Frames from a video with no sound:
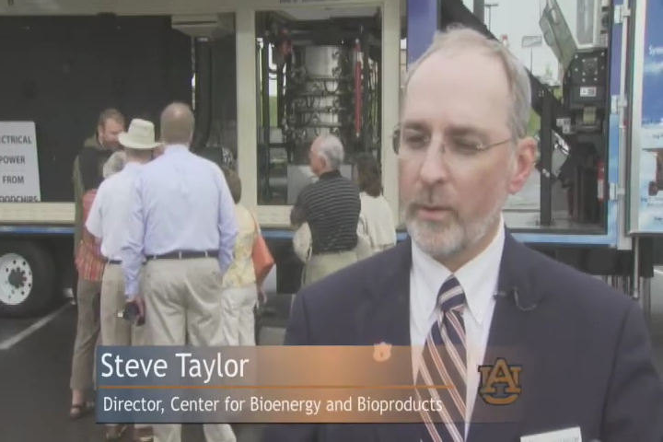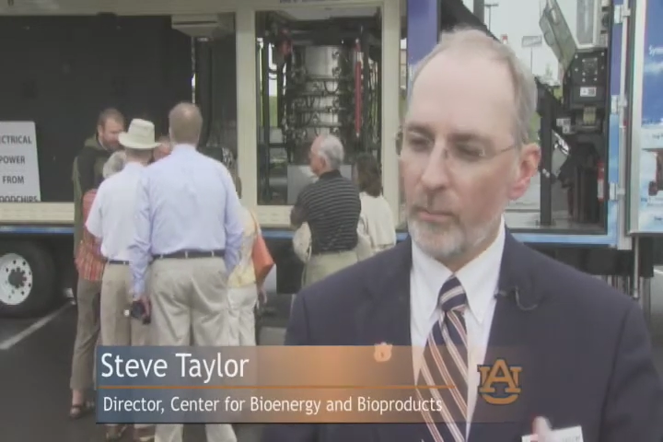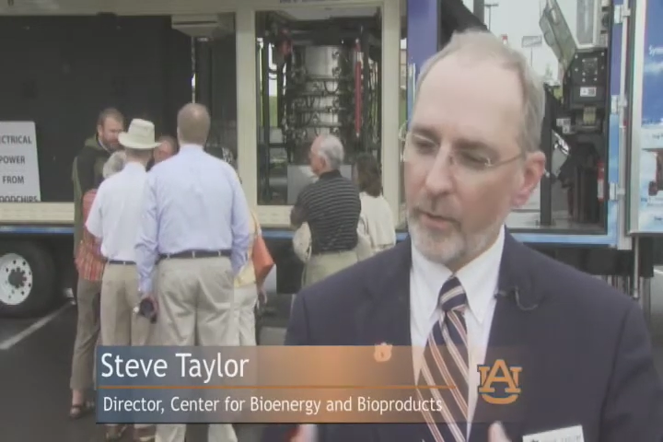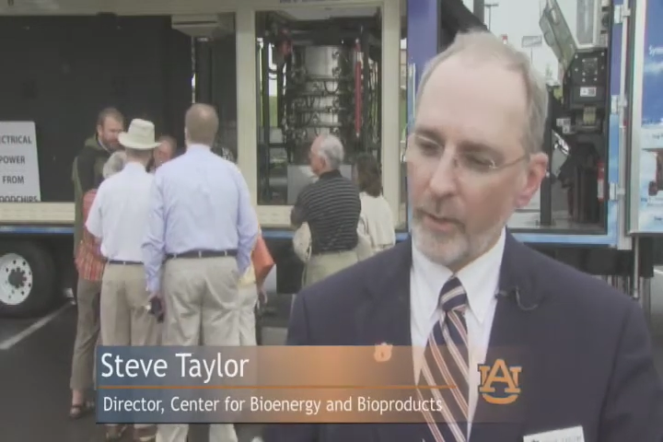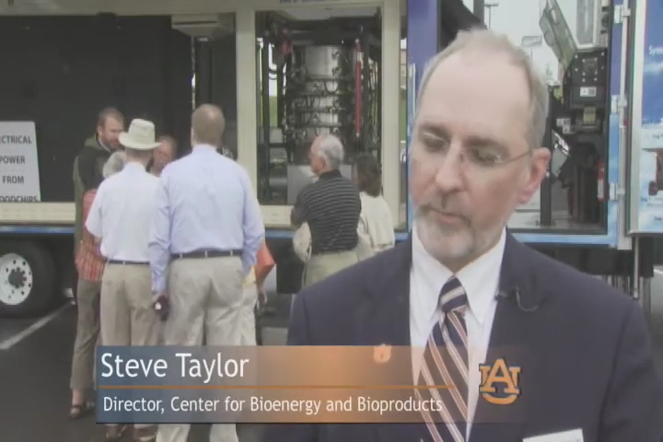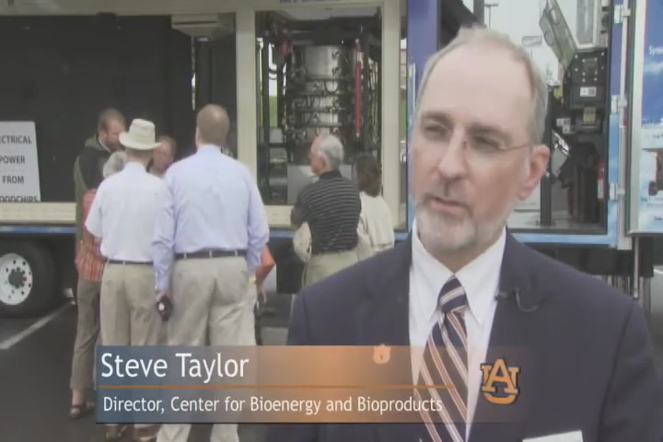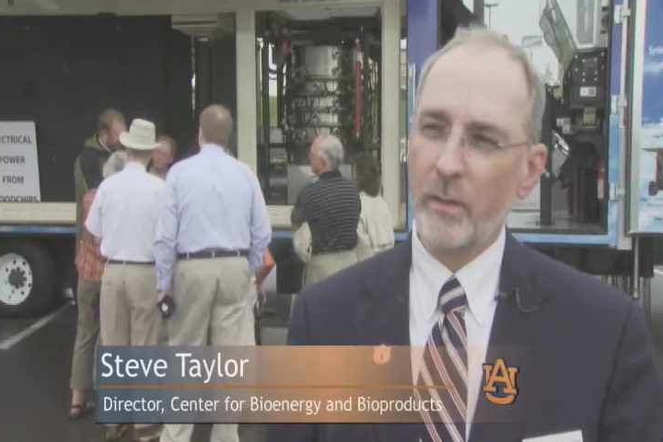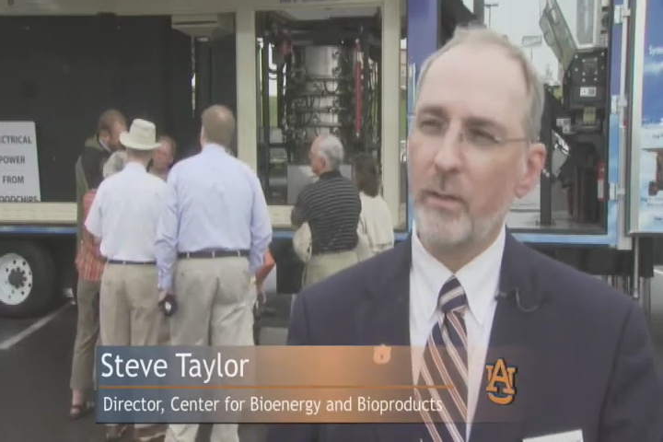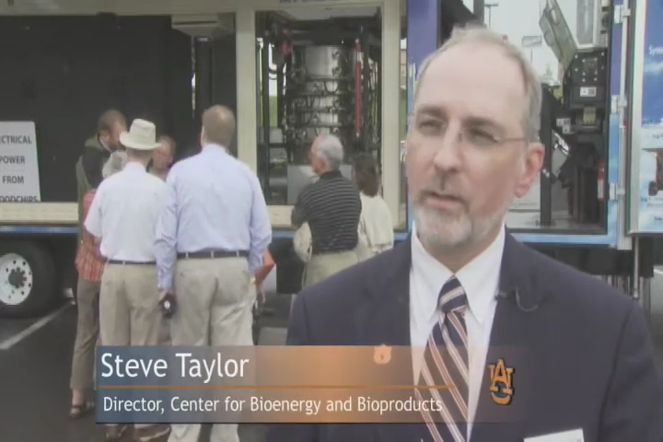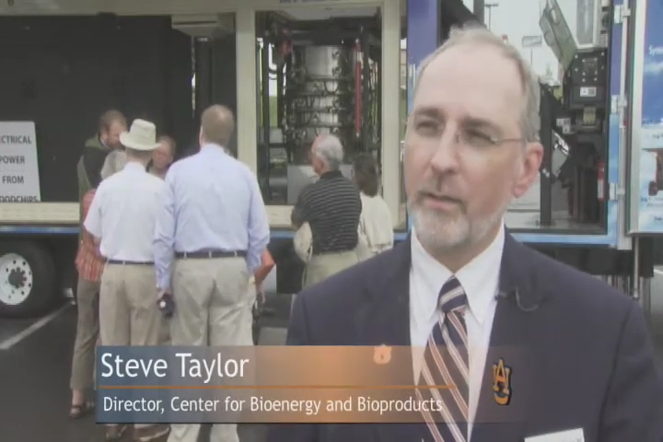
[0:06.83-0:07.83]
we have a C
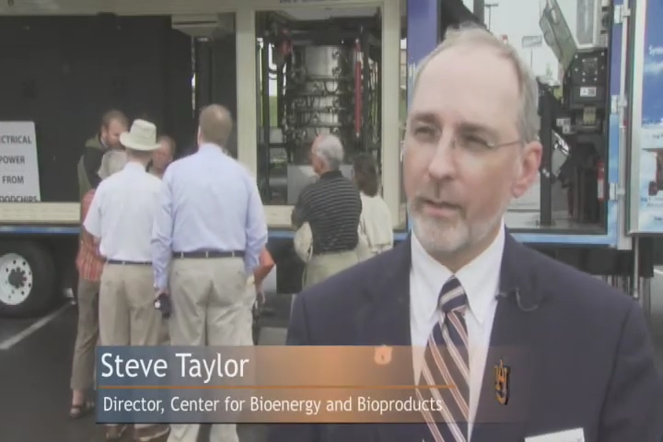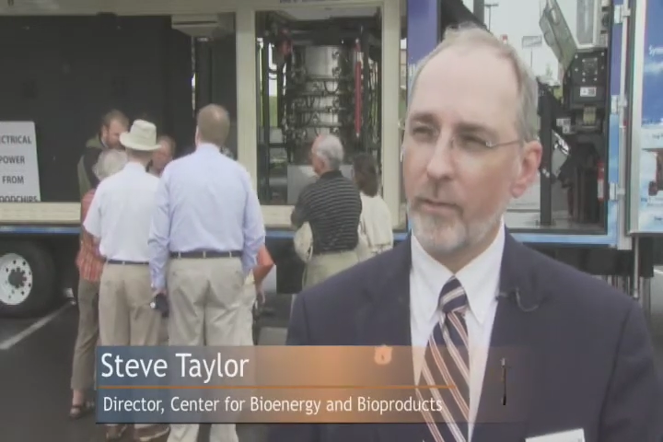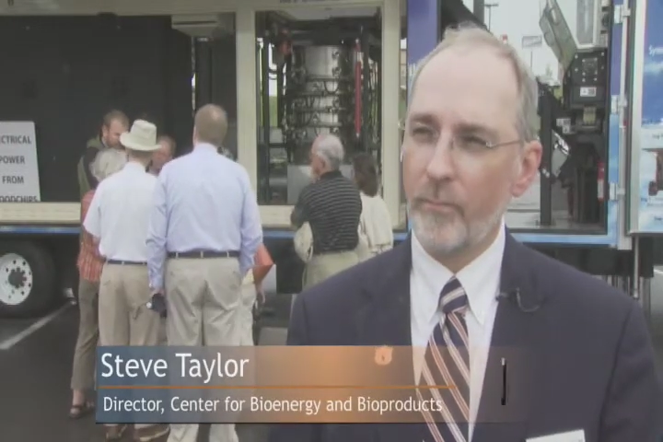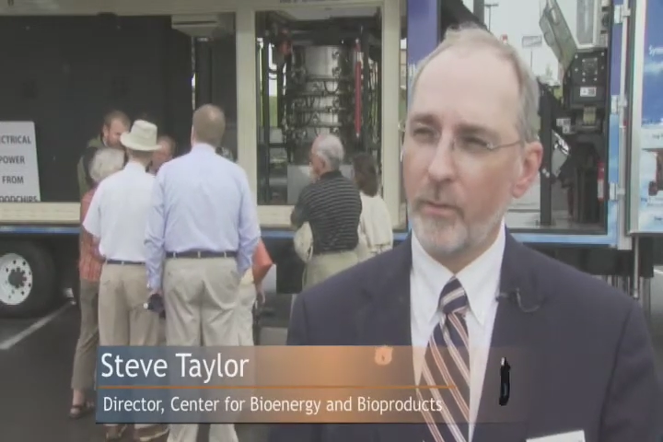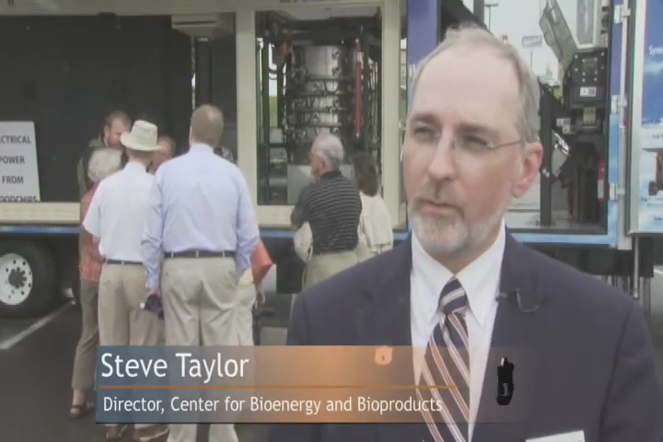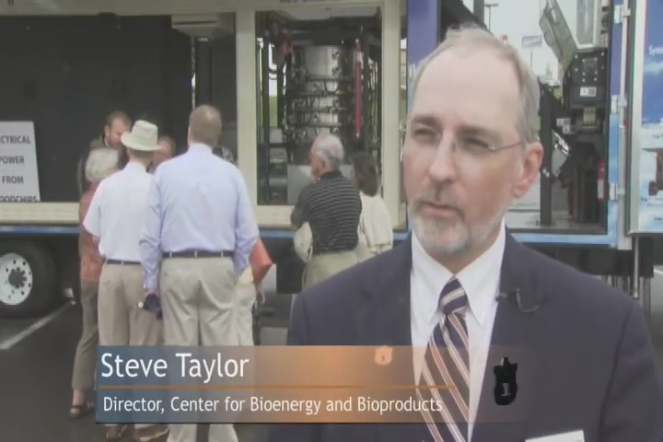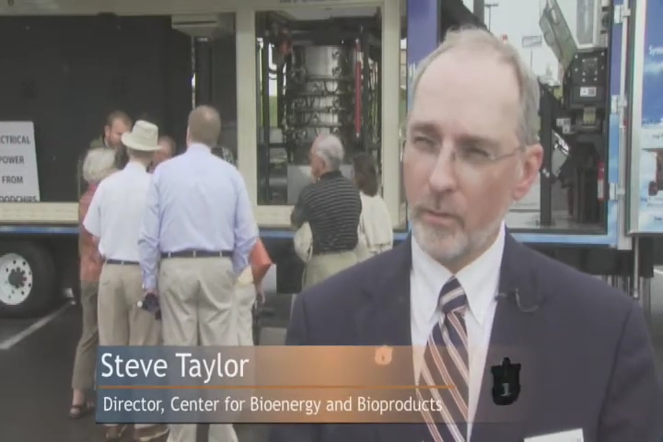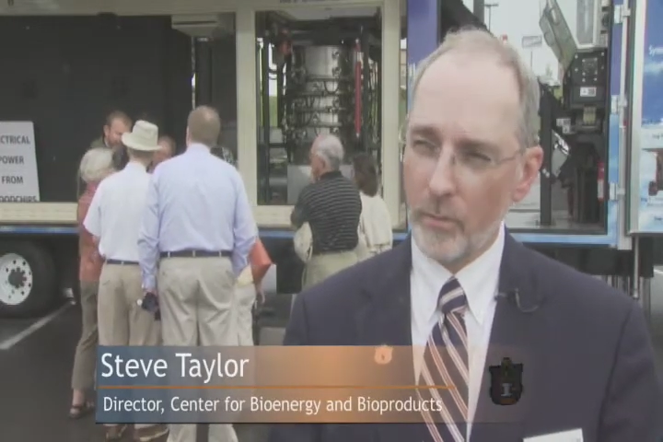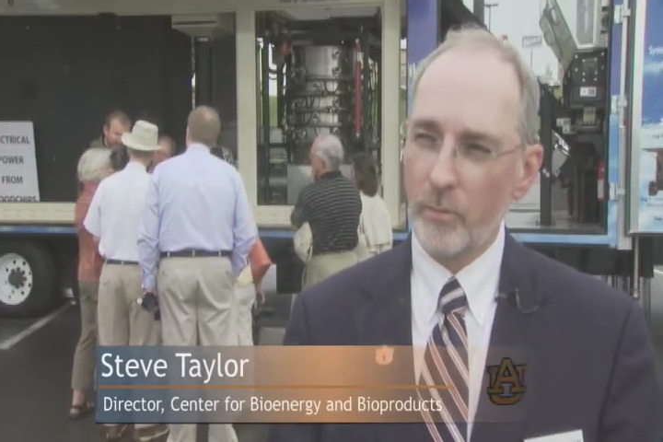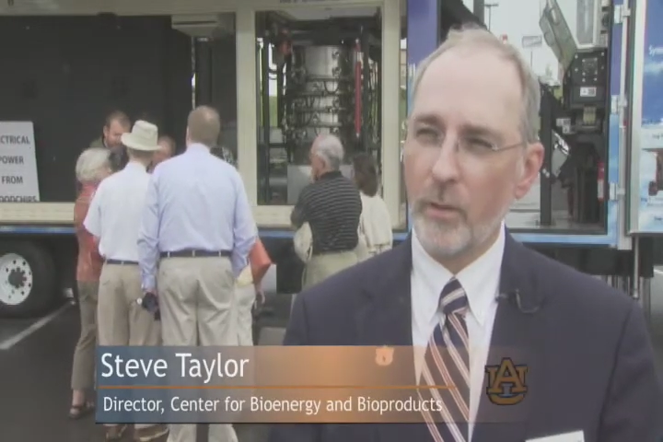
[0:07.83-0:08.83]
and D landfill, a
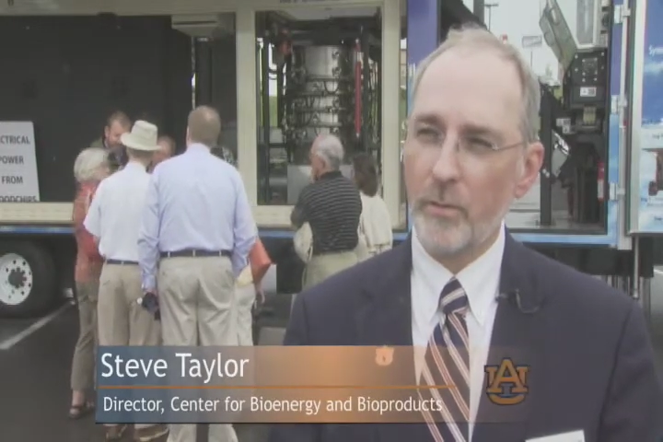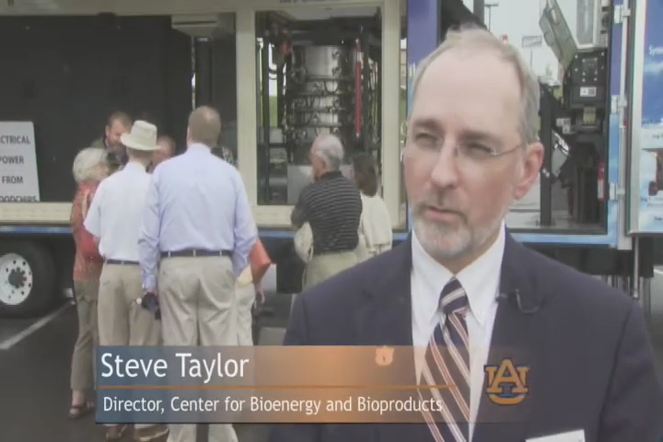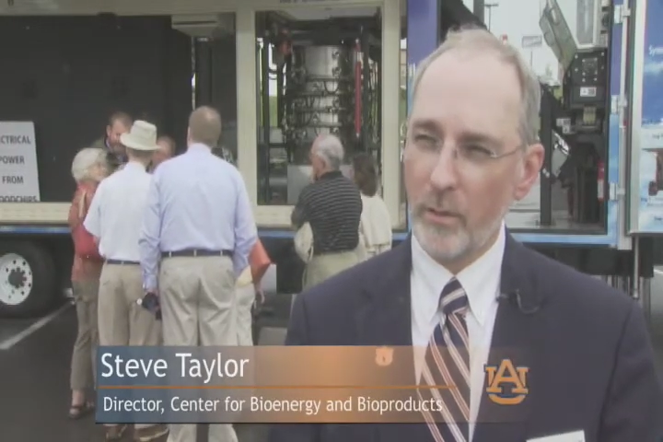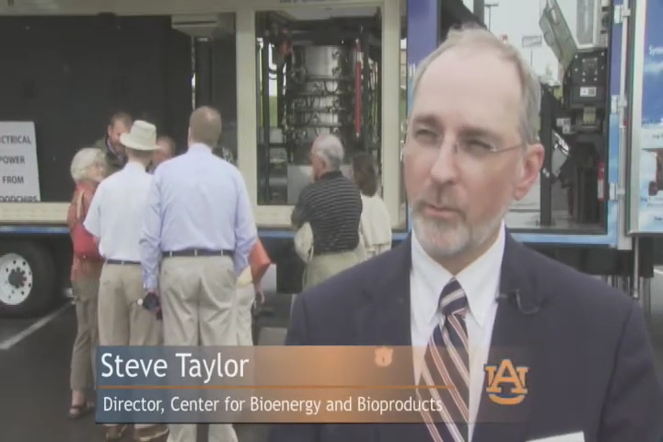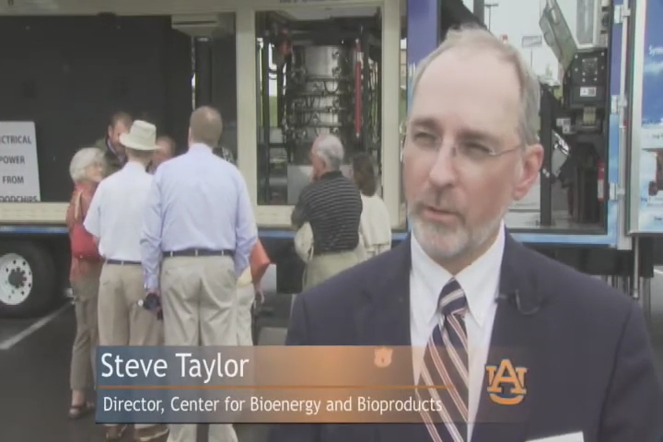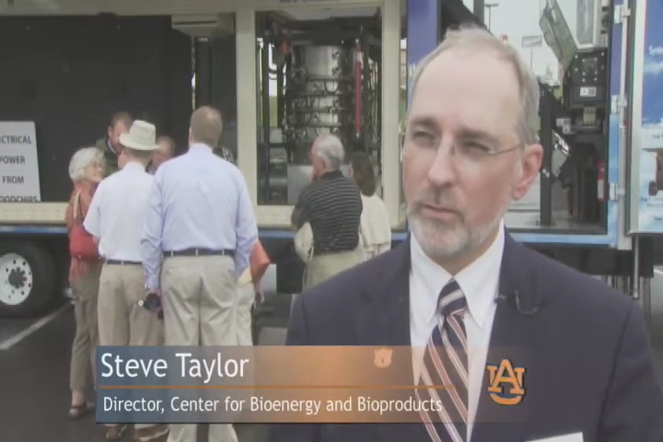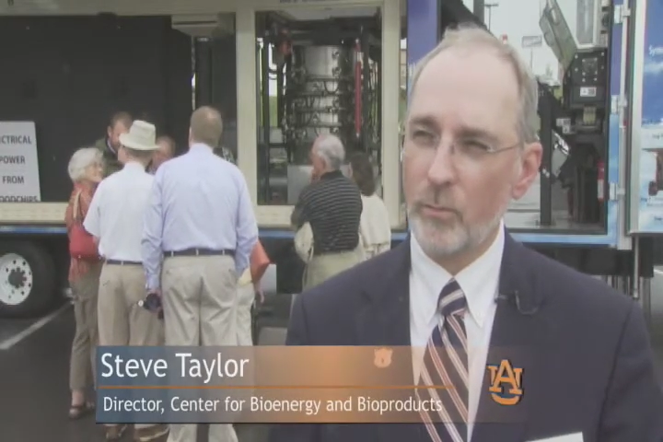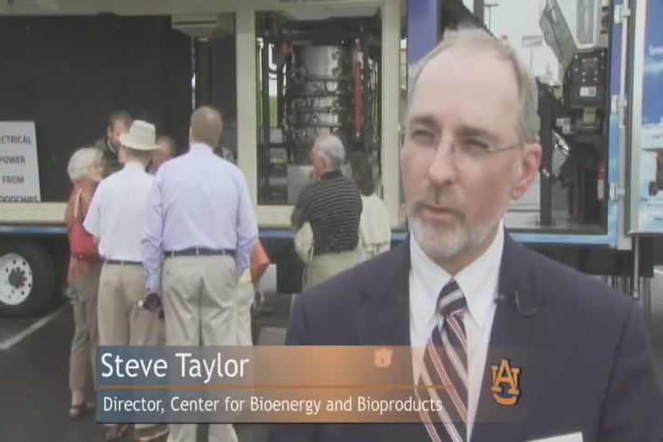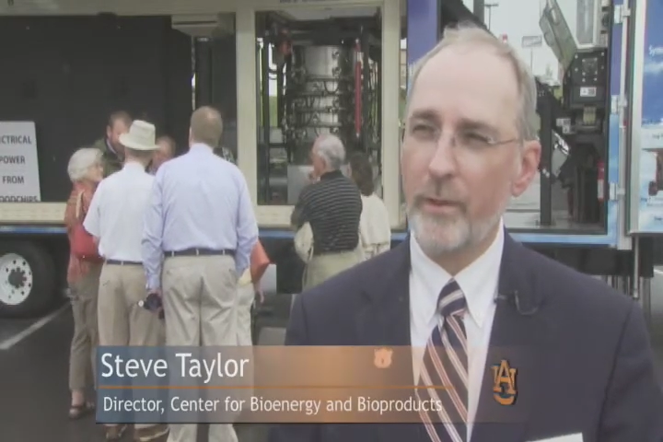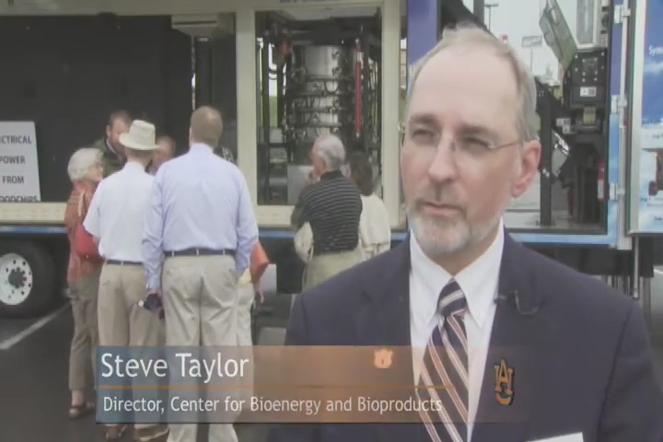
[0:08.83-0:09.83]
construction demolition
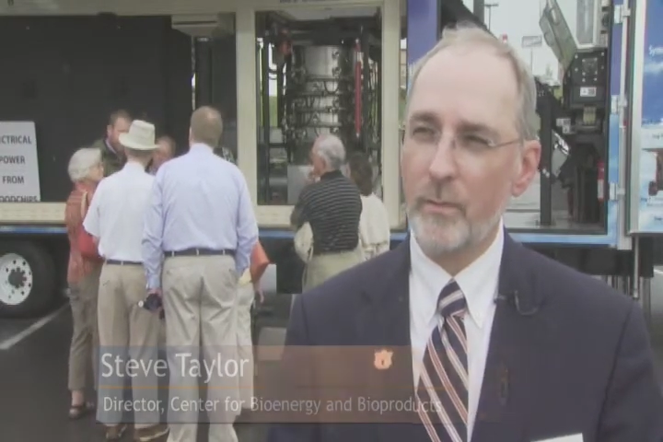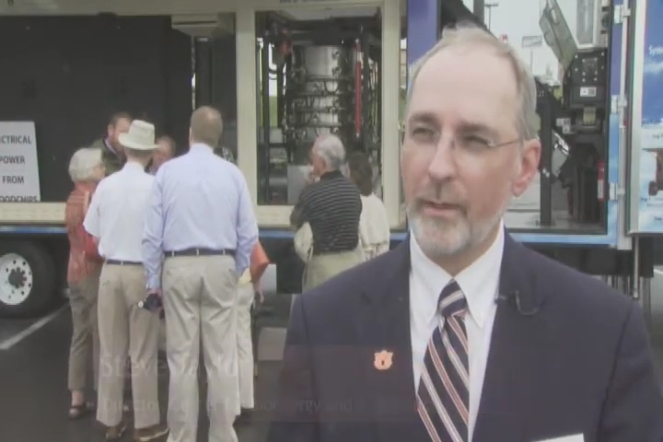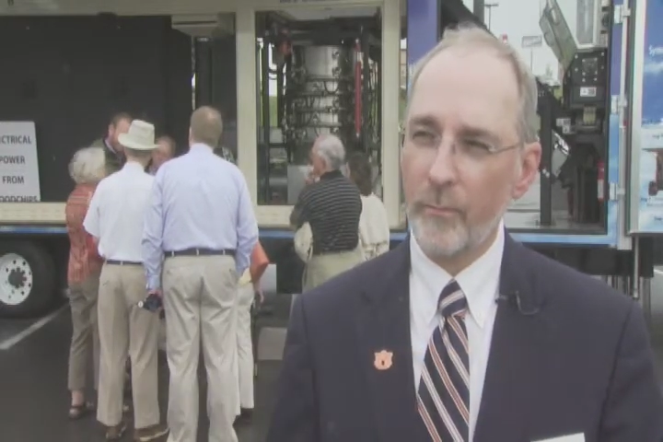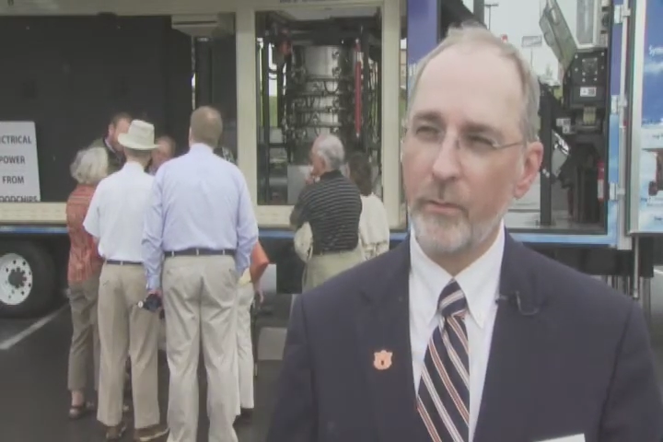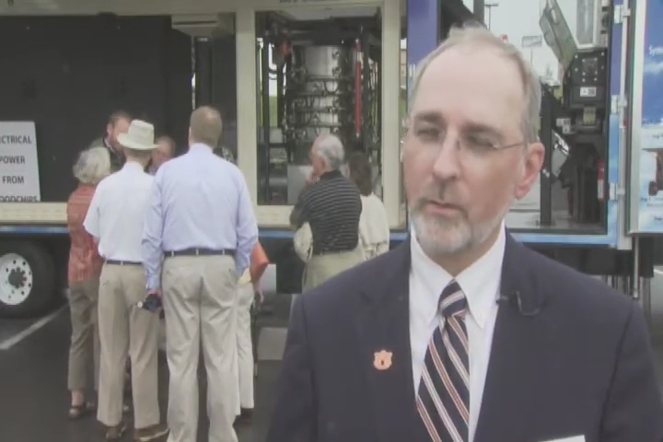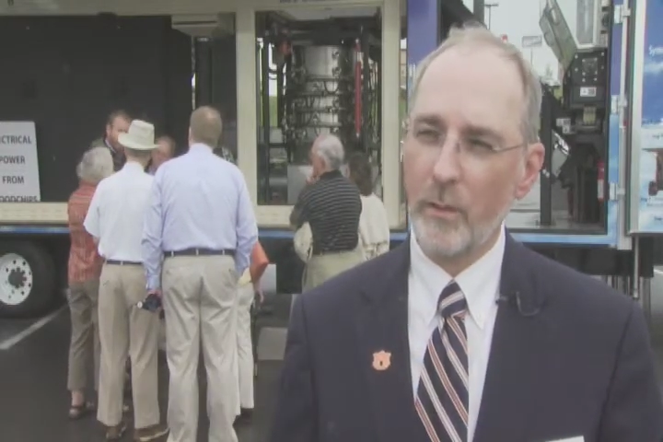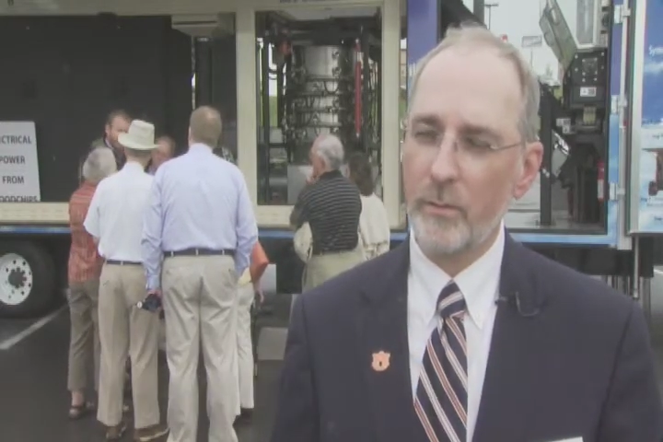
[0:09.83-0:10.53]
waste landfill in our